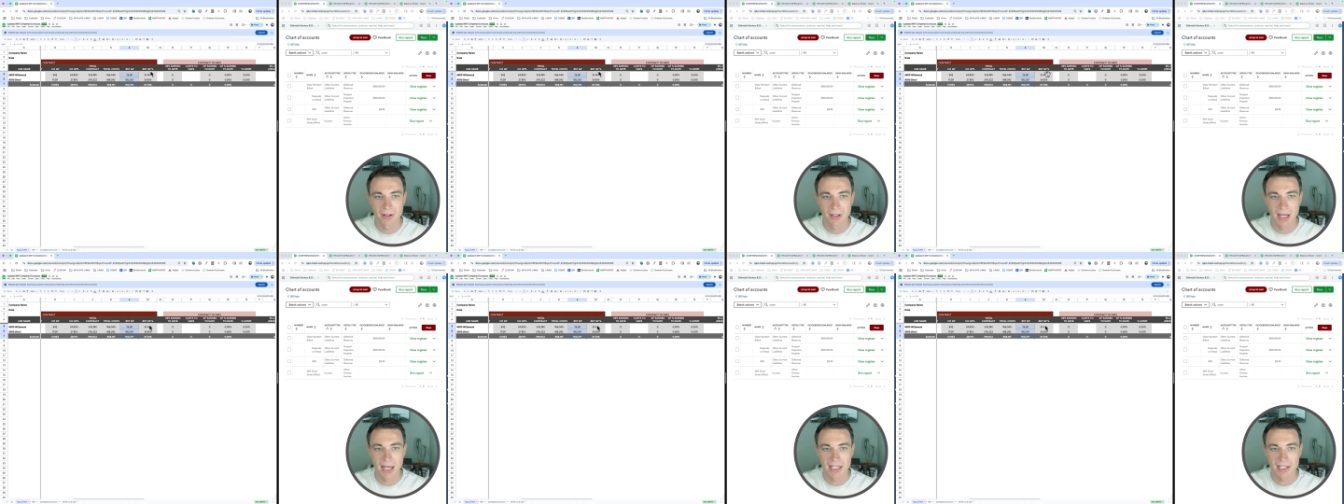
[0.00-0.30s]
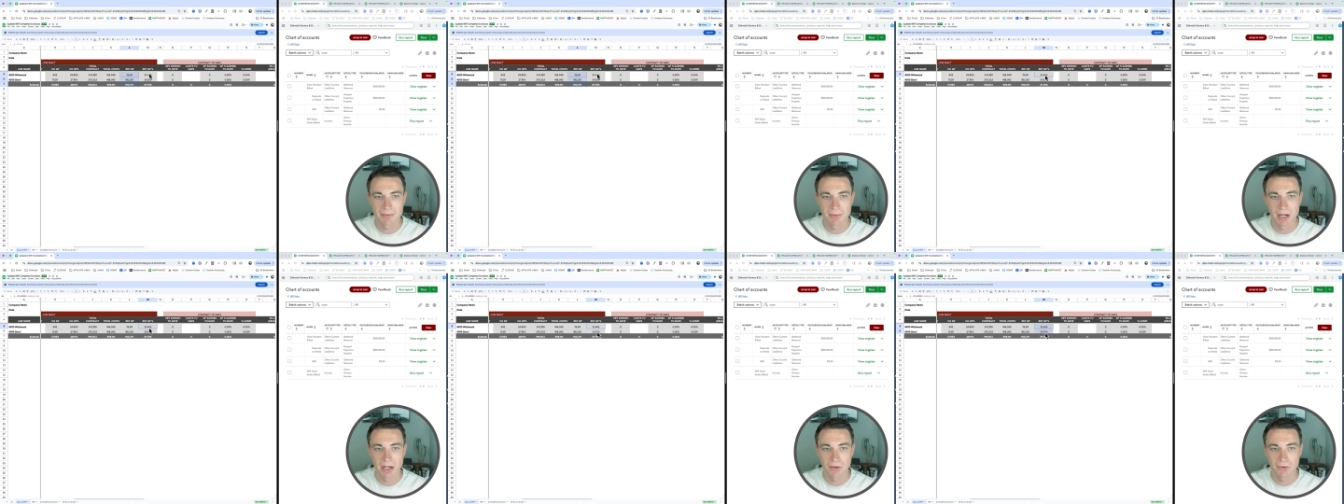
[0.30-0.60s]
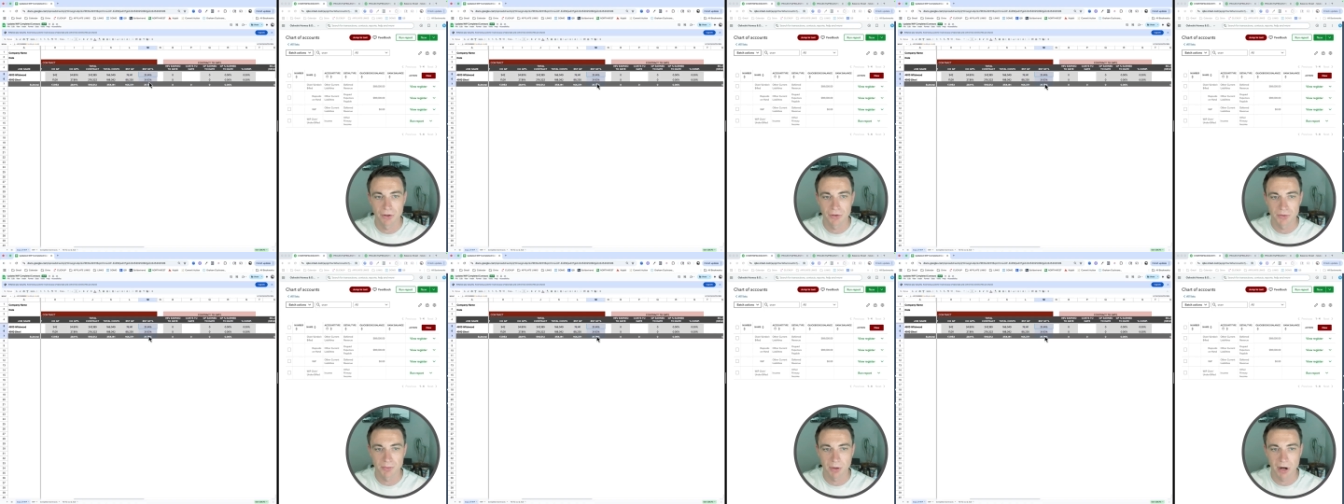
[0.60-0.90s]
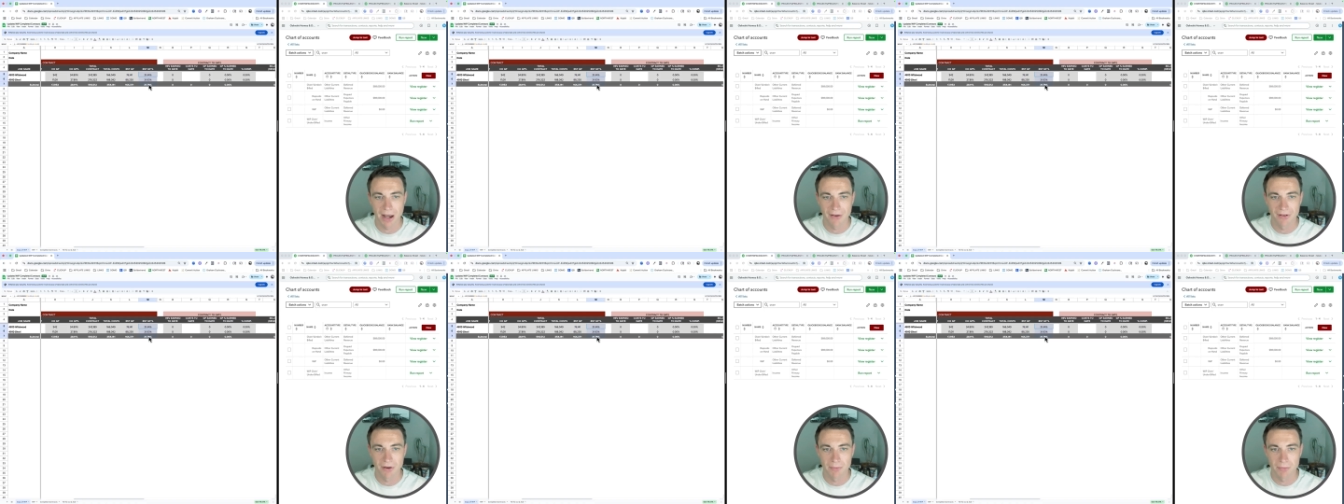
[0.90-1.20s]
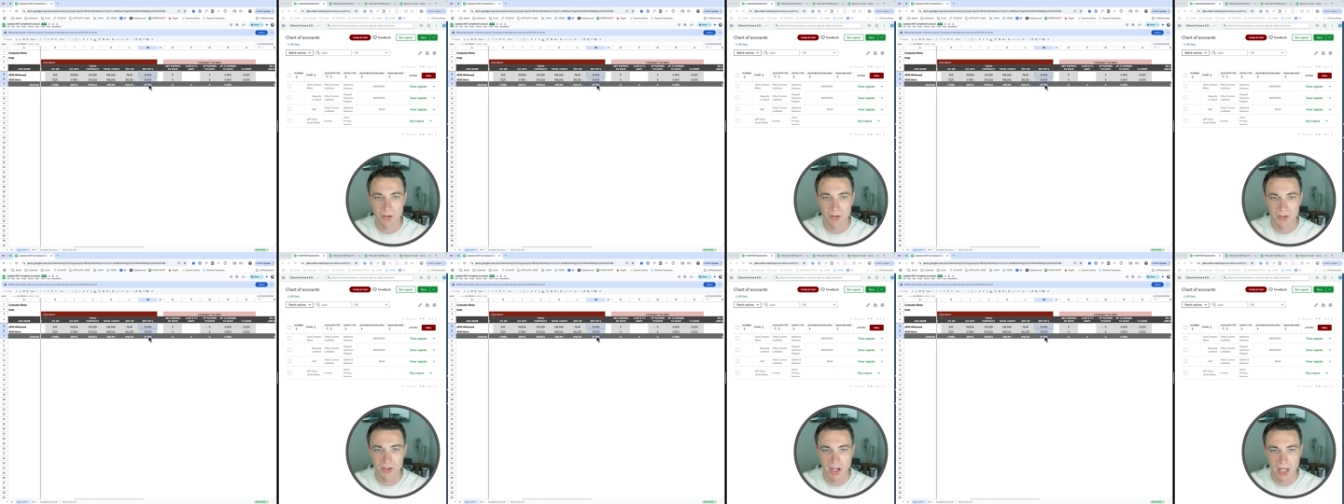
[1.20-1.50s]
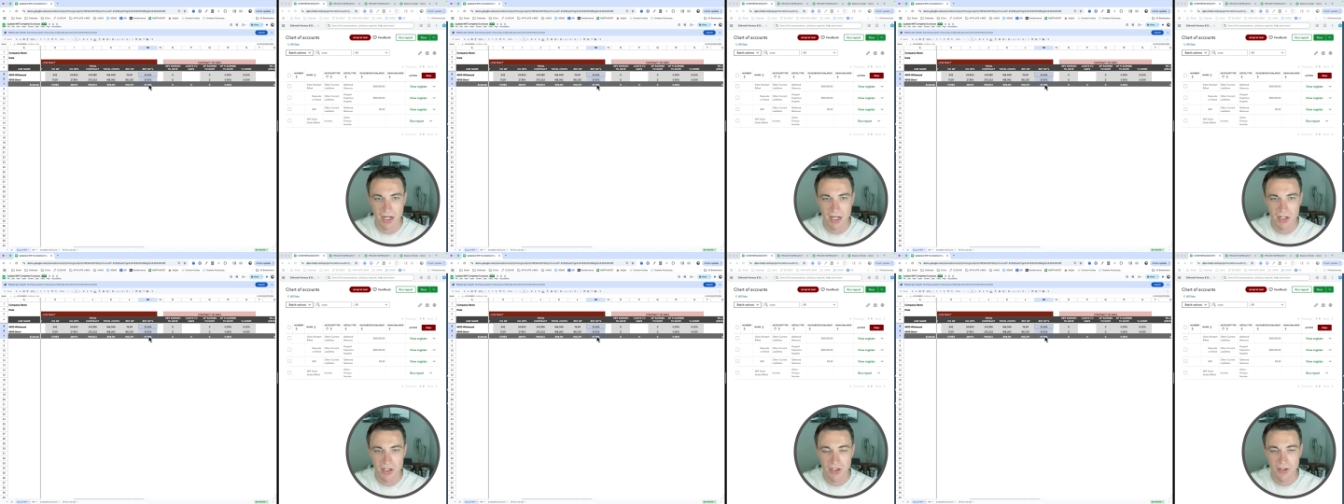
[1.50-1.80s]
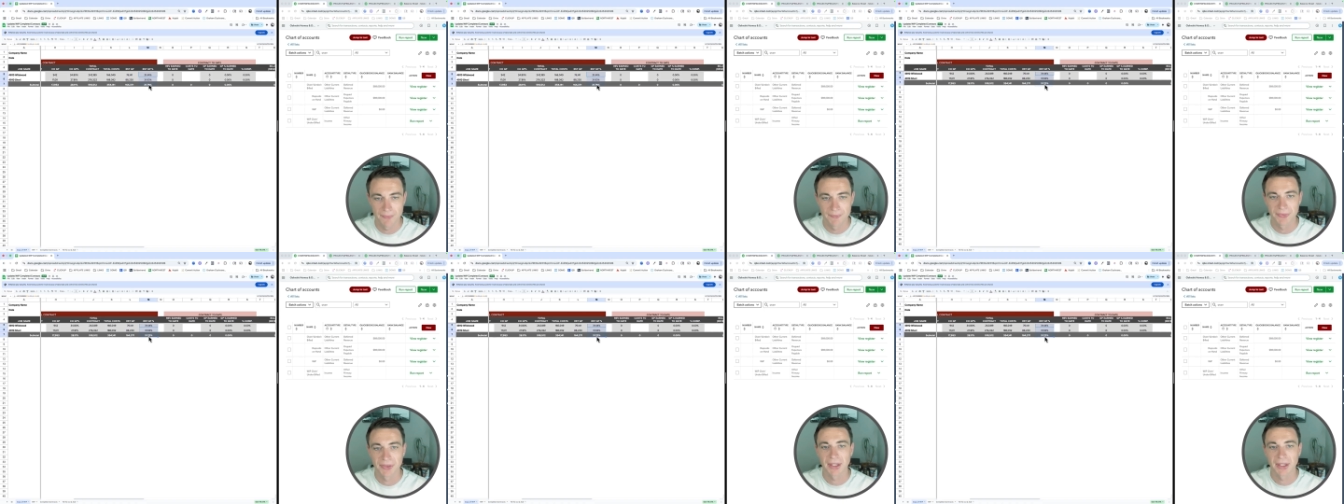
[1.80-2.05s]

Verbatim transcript: estimated gross profit percentage,